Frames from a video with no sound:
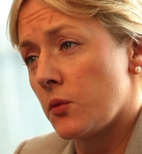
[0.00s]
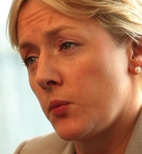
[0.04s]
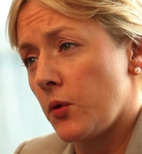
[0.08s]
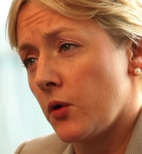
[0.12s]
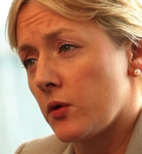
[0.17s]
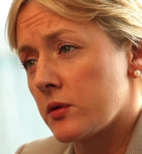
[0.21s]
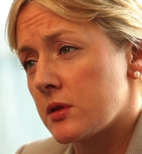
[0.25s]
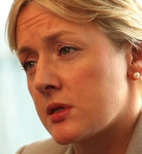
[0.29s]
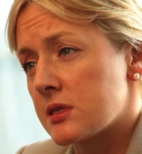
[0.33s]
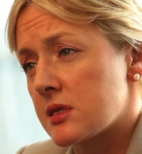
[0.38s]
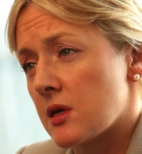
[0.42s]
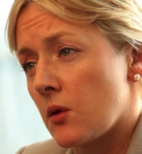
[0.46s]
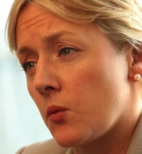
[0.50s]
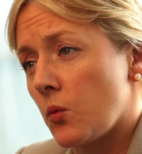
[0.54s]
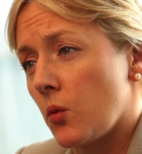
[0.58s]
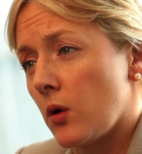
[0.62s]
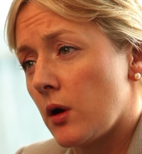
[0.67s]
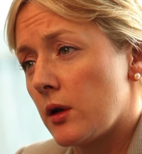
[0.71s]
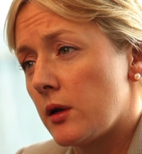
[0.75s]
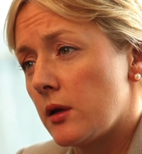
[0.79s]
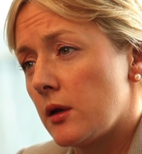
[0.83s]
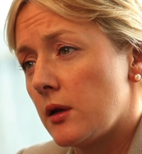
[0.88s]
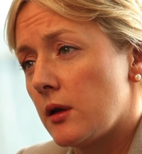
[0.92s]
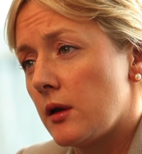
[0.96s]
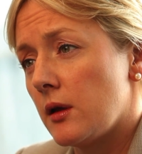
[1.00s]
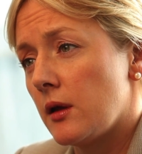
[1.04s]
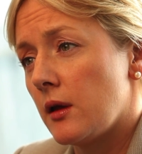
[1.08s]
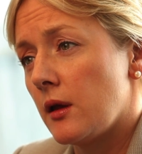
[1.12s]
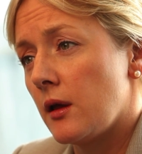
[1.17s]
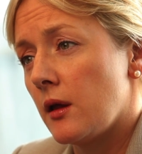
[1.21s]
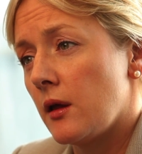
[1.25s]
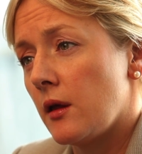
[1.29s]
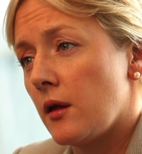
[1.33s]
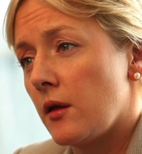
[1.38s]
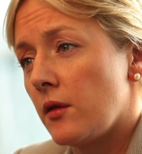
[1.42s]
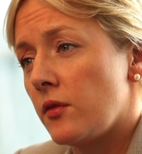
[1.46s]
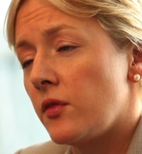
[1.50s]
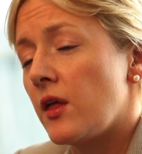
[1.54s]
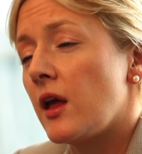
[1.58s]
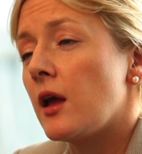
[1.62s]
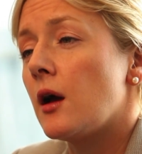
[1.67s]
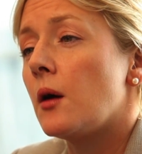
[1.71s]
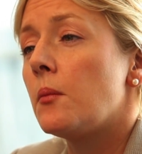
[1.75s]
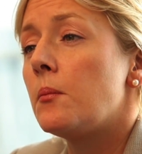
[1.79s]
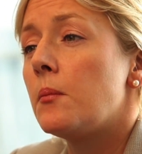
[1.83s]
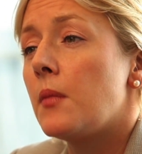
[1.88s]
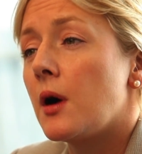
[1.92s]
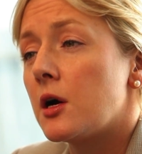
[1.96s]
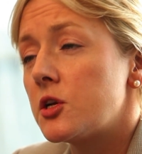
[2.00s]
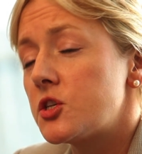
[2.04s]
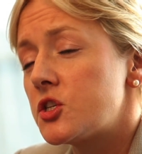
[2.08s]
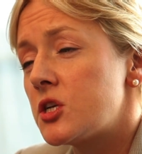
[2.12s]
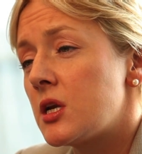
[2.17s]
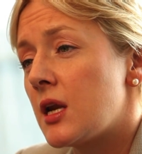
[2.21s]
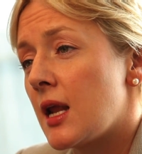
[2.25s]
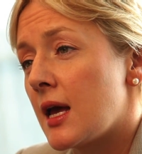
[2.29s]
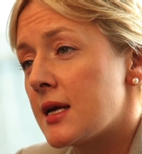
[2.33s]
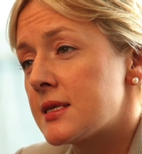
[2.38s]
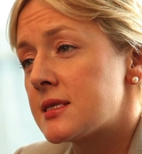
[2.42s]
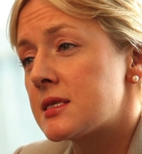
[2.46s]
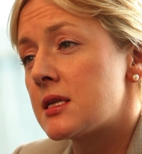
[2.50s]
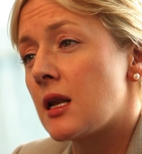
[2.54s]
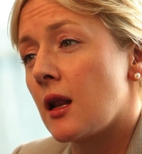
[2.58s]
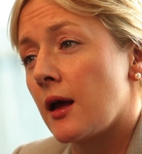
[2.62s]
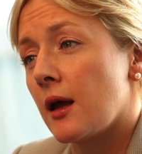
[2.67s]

upon someone, they are much less